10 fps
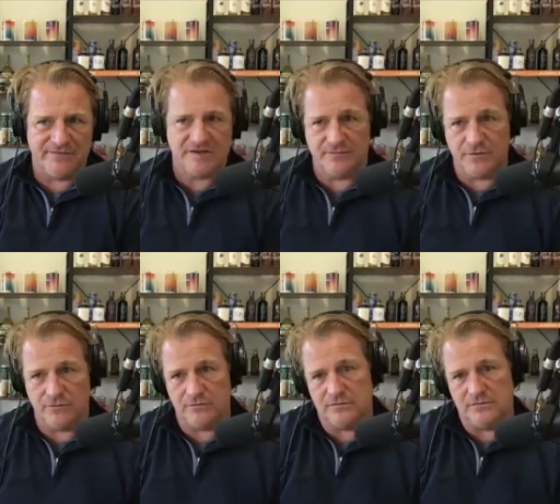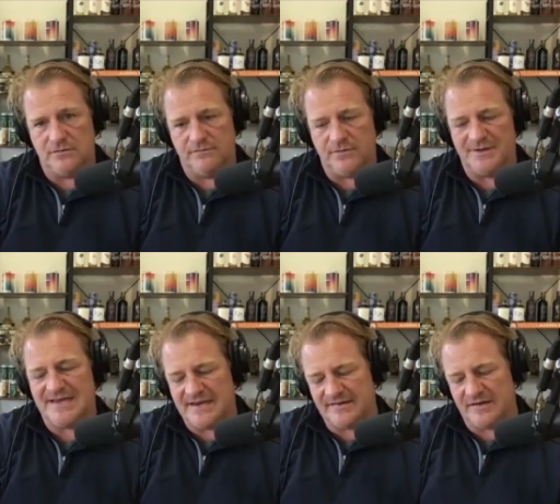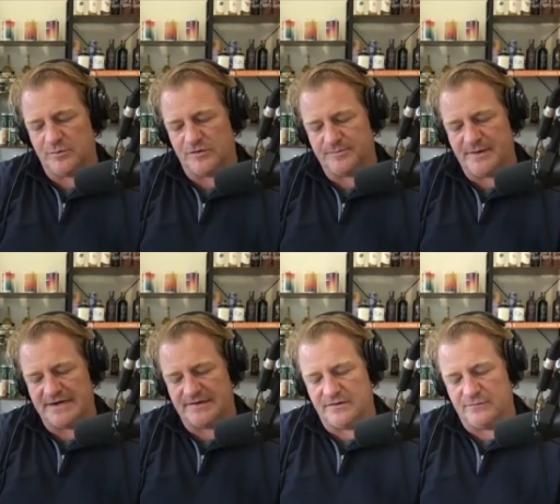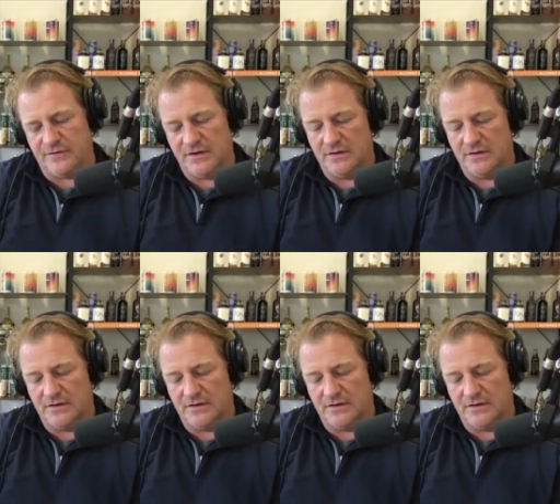because if you from a tasting perspective